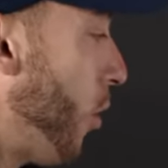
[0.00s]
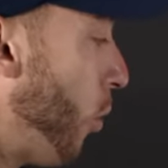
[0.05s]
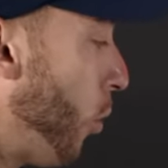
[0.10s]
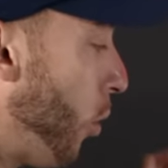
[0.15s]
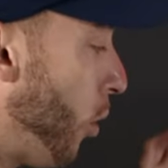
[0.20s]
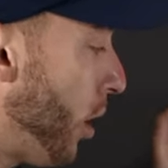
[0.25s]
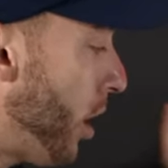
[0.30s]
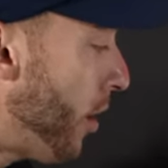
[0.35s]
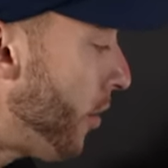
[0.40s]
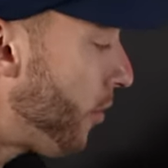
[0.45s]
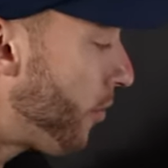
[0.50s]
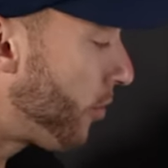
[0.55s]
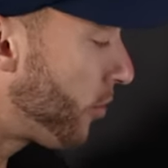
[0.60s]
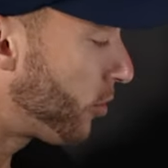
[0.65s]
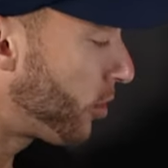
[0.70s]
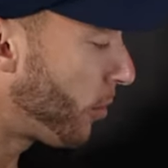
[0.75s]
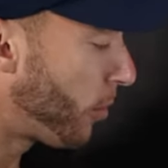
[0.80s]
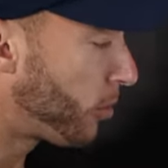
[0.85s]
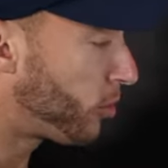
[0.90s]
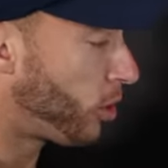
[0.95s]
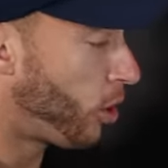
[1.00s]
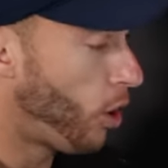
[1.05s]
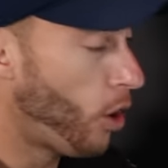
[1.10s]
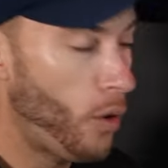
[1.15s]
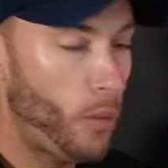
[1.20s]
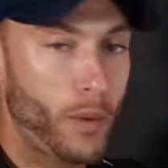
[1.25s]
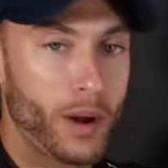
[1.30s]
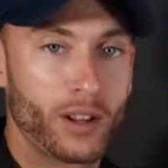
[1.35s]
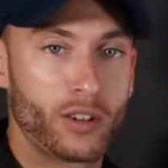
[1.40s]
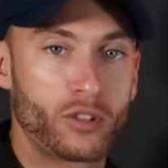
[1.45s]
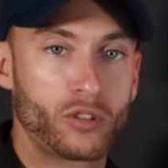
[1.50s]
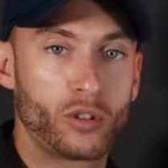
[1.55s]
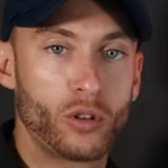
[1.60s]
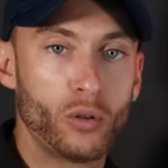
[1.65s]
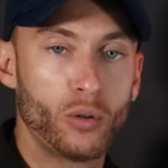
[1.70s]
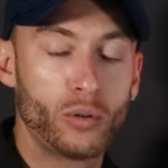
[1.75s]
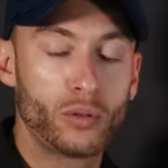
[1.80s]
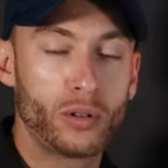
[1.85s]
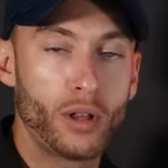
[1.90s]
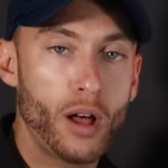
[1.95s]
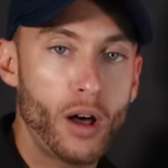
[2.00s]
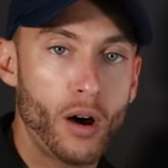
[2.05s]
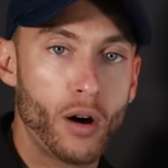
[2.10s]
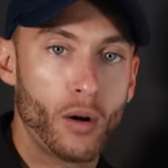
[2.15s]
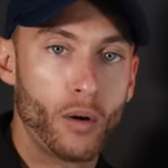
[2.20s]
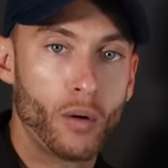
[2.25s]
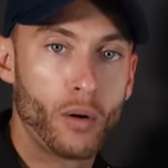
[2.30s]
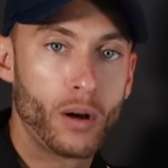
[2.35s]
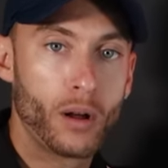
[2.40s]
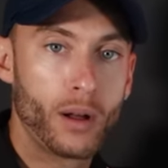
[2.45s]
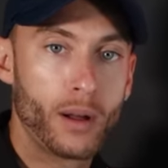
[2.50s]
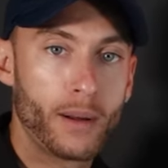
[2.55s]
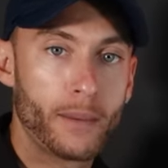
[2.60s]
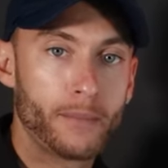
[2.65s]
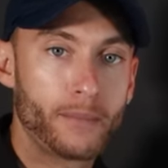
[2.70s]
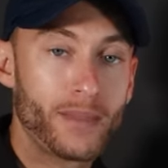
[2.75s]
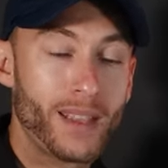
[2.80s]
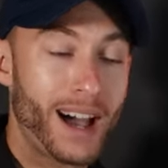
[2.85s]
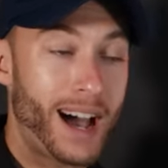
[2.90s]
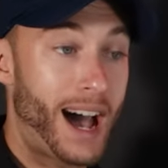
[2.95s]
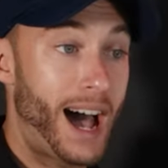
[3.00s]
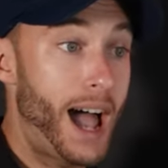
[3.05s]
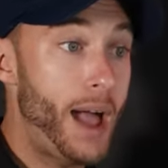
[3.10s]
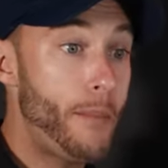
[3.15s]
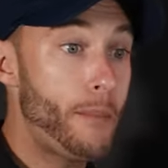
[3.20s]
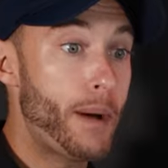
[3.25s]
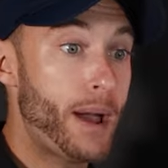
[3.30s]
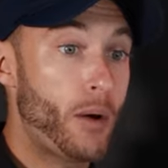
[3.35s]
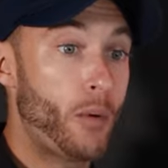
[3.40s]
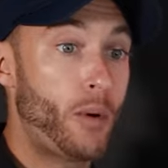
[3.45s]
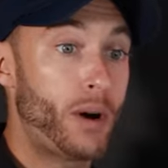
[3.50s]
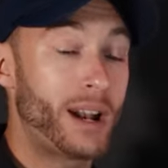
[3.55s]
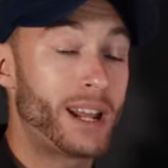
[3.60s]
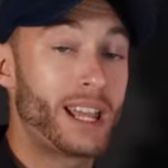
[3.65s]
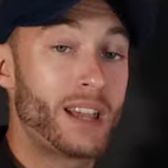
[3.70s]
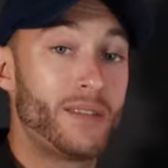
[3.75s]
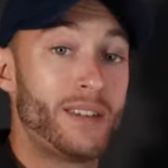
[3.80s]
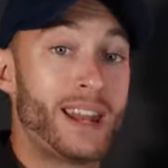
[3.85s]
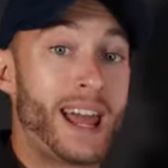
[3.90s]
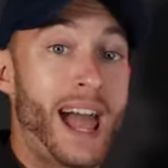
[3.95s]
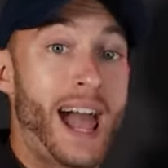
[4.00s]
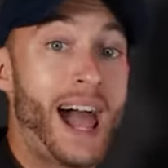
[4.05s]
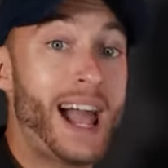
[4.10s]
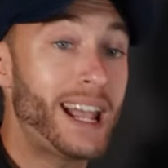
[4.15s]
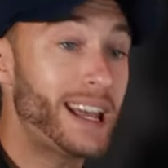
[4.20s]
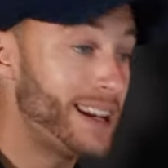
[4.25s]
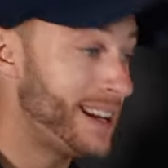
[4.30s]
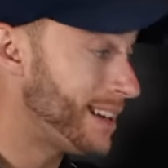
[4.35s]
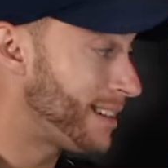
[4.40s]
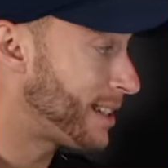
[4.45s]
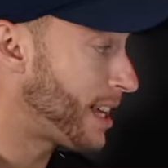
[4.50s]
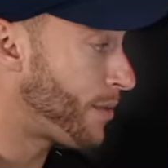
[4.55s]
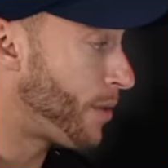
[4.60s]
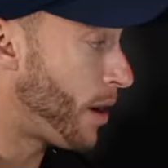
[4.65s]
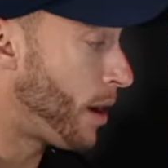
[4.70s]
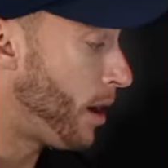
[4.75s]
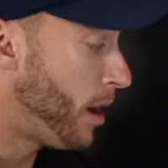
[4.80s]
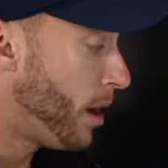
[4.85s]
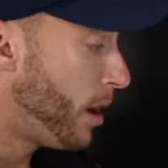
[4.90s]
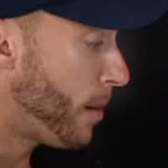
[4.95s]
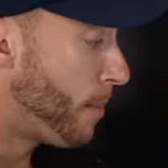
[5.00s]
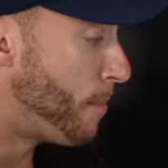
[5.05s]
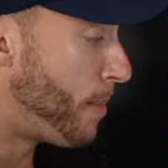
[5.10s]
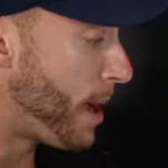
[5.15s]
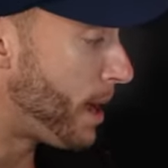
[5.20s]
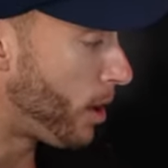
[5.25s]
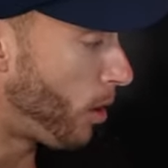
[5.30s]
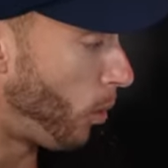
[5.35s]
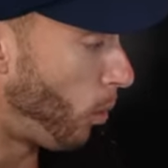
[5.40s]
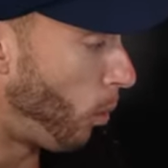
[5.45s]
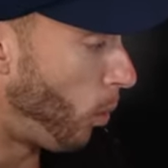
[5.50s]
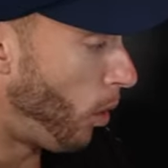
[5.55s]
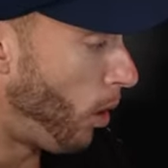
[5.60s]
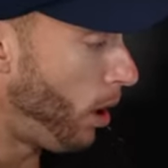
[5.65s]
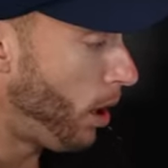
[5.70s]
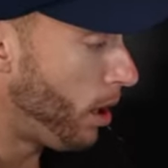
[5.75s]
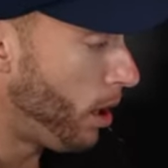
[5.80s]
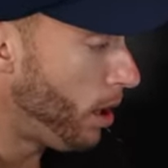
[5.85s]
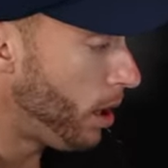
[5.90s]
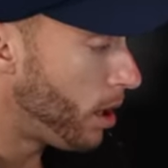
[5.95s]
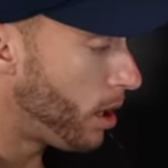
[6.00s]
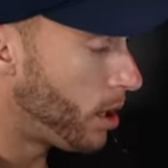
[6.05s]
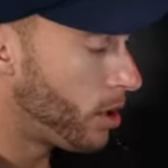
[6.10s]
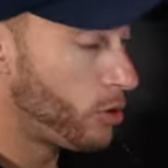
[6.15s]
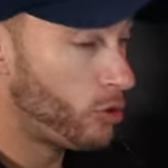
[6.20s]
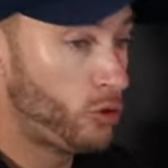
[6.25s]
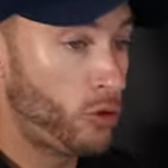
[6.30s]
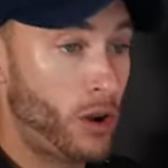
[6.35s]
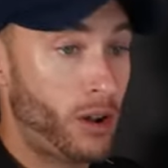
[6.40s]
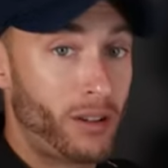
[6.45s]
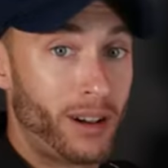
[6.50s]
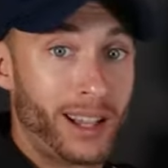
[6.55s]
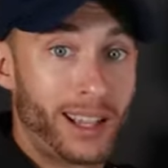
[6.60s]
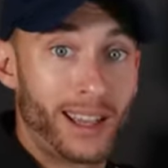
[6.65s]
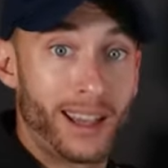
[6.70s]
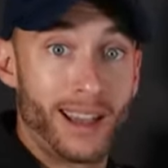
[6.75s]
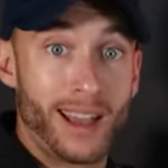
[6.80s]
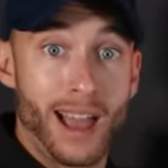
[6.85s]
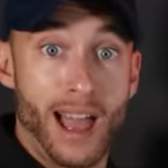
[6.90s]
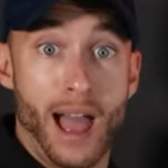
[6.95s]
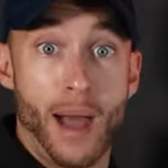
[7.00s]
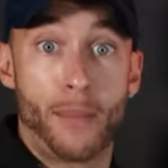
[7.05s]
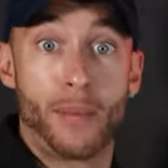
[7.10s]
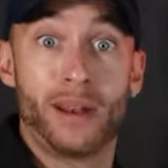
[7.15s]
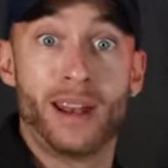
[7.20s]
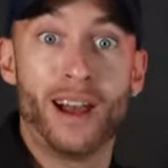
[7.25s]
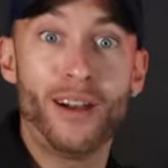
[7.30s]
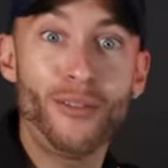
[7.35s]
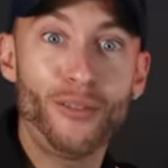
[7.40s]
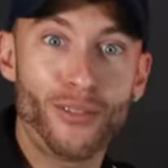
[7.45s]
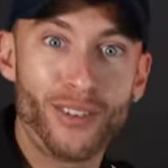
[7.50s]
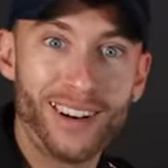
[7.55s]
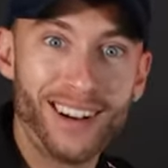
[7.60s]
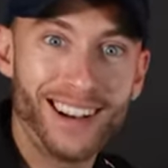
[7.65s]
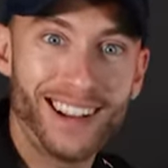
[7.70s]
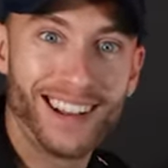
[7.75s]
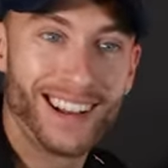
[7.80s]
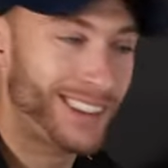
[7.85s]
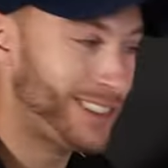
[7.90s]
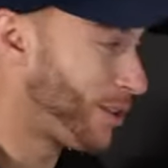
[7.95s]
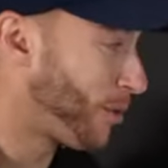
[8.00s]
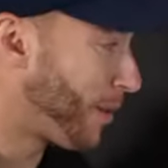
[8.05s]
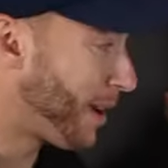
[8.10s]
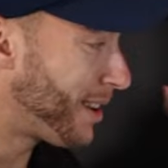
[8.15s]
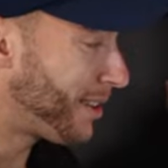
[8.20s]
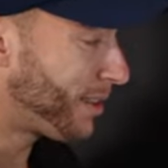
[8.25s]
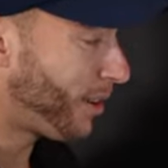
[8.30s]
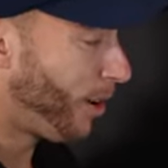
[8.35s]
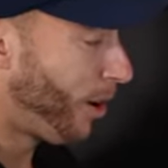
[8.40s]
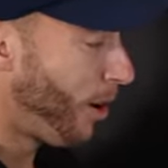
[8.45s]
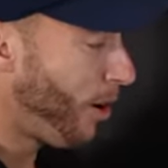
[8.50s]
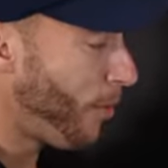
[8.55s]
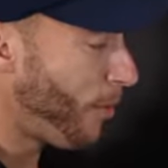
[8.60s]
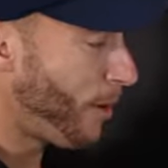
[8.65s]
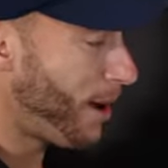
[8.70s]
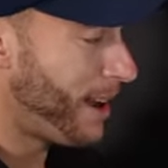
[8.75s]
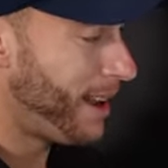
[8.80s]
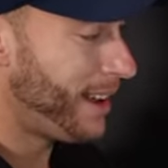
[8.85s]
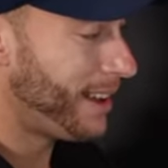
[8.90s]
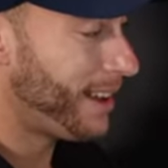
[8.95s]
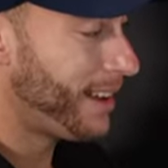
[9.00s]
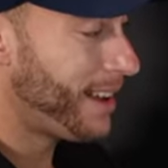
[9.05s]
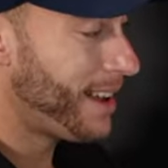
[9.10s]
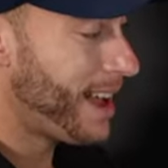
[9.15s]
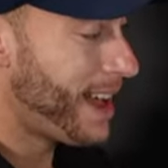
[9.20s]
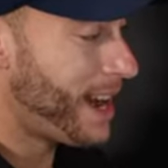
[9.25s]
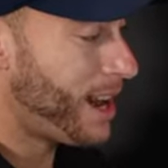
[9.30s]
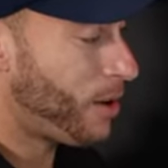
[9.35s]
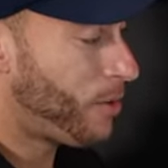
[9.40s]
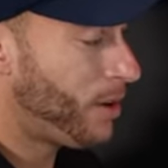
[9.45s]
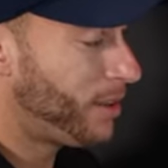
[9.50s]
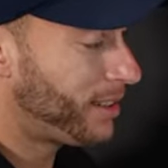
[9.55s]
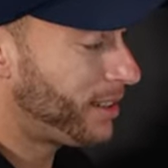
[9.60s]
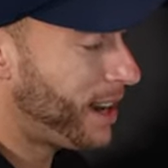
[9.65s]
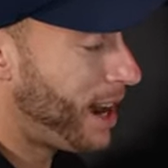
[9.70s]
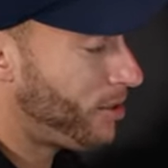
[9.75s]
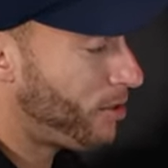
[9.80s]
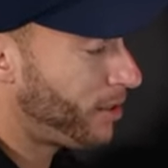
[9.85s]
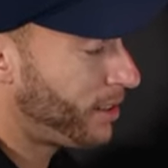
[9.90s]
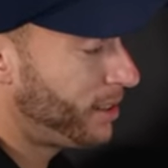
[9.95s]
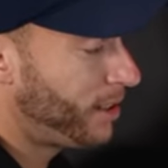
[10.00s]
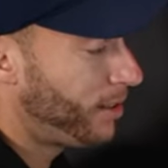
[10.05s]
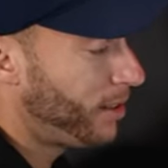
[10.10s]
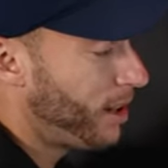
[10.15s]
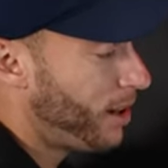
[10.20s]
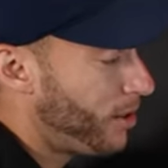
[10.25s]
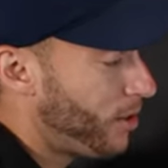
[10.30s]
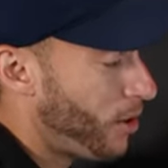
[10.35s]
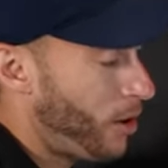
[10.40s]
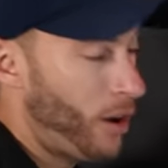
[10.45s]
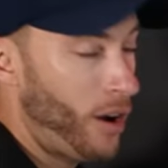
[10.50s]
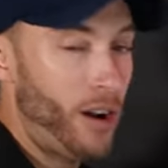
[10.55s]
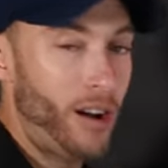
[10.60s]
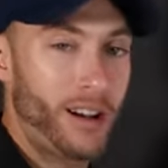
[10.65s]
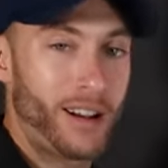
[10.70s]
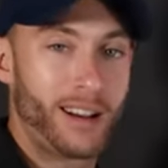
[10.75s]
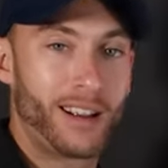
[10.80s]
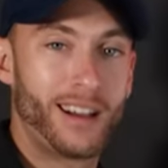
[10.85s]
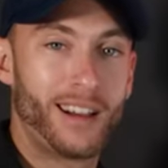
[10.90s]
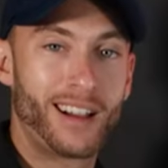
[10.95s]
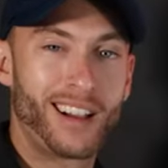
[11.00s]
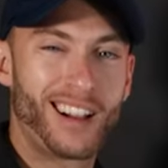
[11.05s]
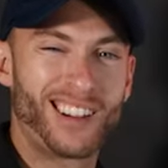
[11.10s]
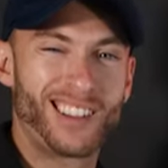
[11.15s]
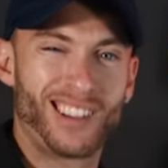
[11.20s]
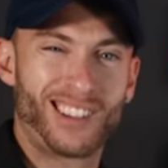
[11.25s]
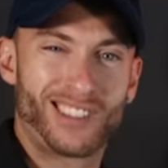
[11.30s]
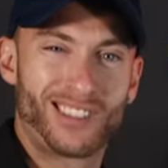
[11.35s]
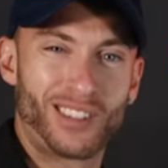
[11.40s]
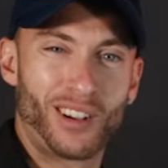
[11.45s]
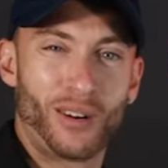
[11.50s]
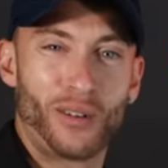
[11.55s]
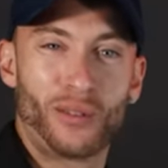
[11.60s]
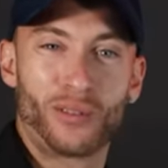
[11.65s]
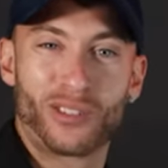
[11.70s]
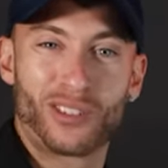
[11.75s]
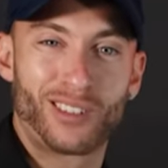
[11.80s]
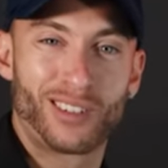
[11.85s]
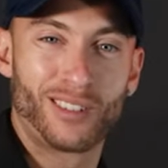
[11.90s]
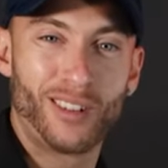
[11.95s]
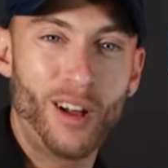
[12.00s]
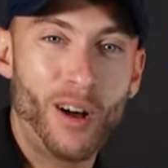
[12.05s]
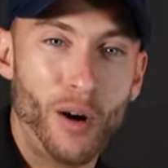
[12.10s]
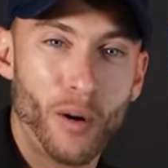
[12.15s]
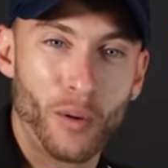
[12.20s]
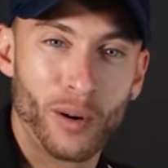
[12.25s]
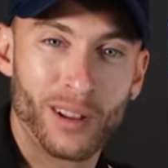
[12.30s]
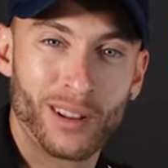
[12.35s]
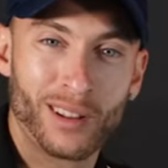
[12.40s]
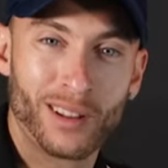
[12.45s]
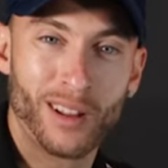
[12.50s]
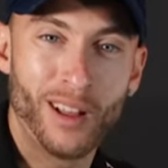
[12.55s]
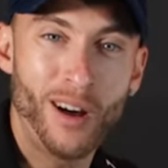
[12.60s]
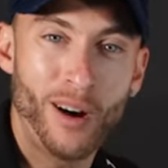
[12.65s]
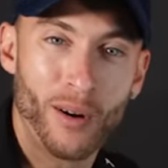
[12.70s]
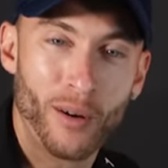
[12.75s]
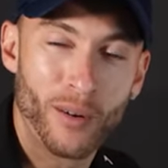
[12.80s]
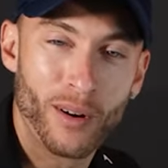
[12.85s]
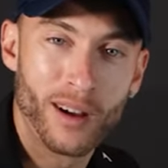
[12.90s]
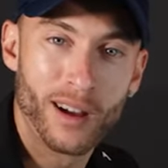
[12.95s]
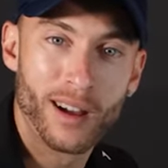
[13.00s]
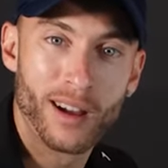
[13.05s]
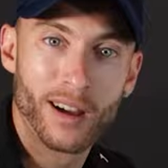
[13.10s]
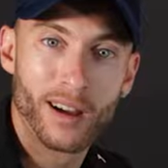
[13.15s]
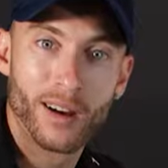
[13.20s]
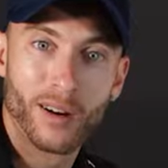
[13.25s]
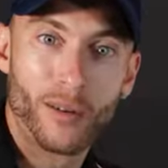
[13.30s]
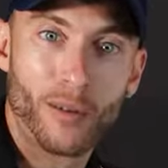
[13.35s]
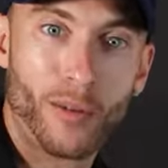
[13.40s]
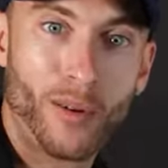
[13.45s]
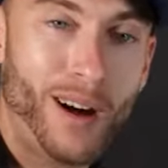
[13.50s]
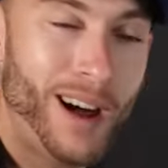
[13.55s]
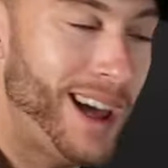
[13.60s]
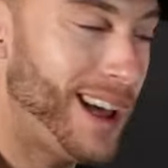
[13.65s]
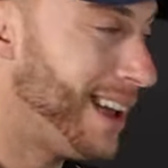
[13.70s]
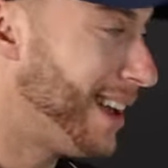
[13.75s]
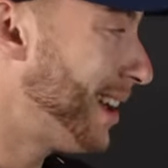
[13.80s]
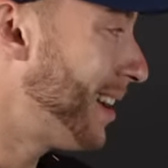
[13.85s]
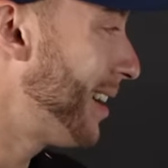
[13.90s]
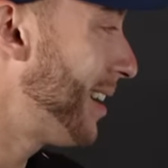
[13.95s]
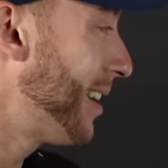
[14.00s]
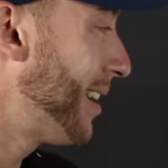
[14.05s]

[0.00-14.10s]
What if someone's heart rate's too low? I might want to give an agonist of a beta-1 drug like epinephrine to raise their heart rate and increase the contractility of their heart because it's so slow and low, right?